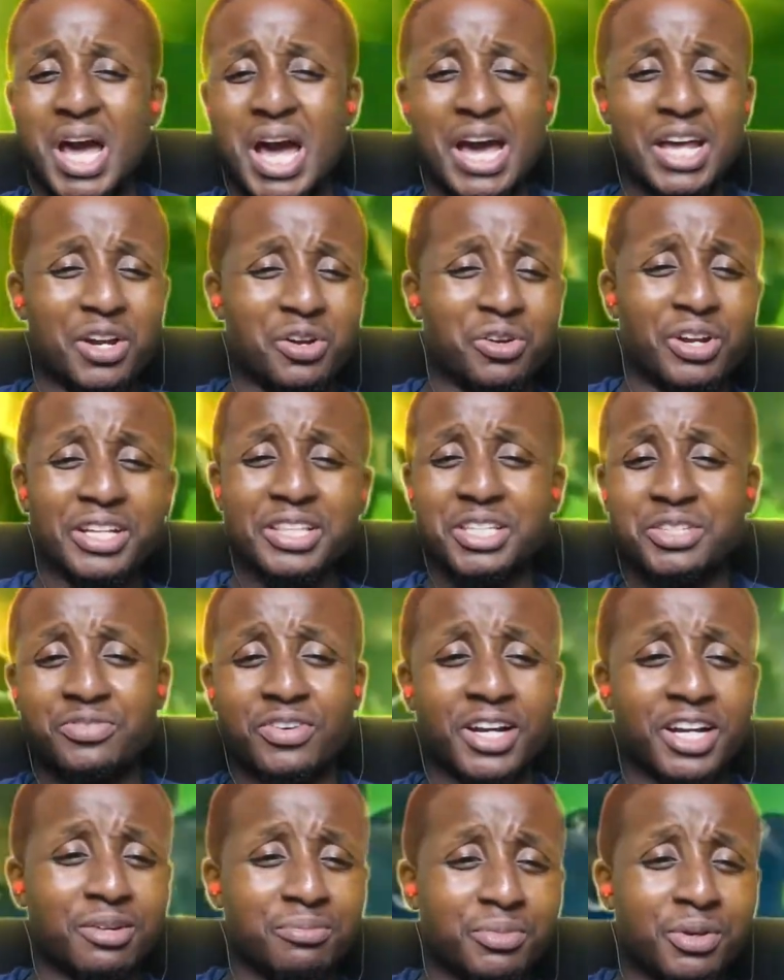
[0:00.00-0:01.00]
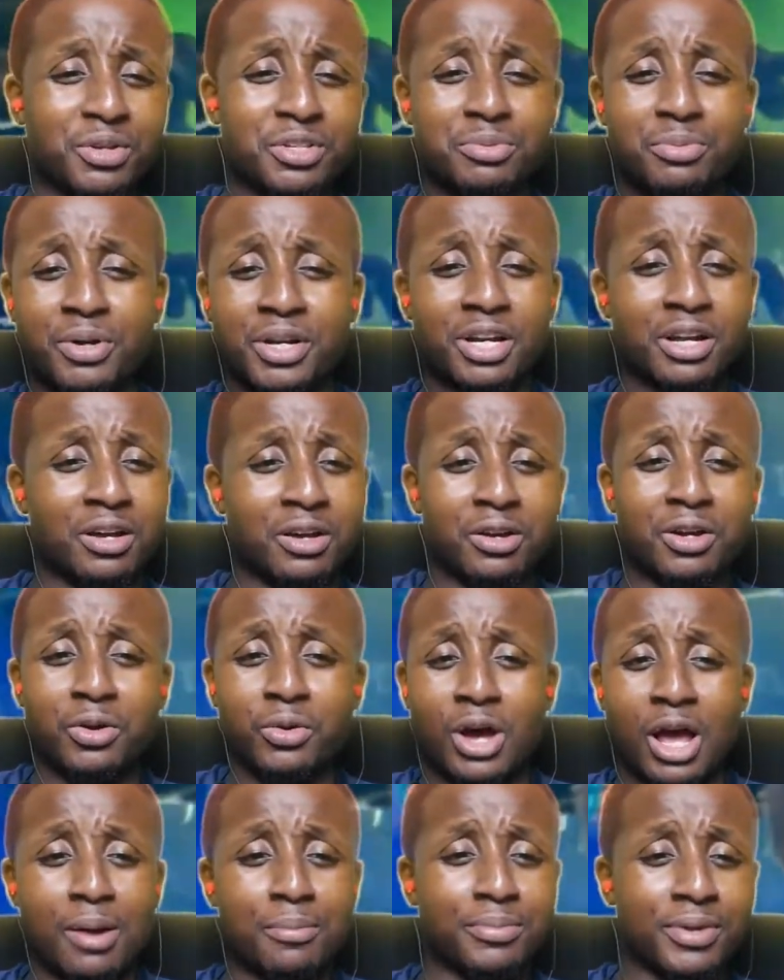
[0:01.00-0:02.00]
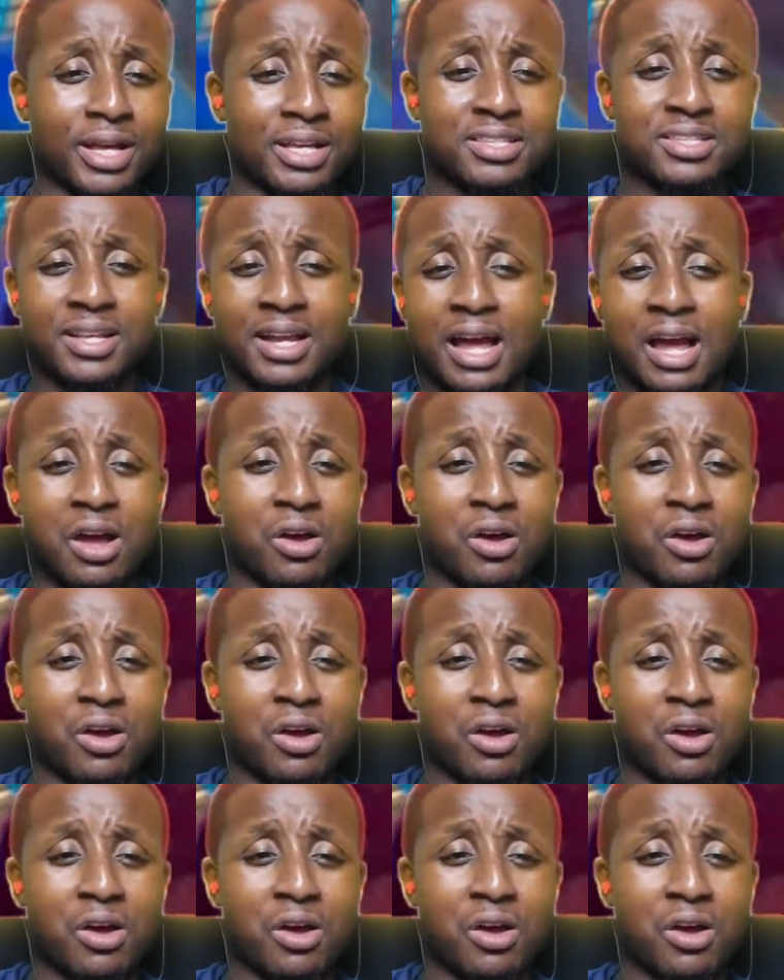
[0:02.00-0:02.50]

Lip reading: I don't like this fucking music, but I don't know why I'm dancing.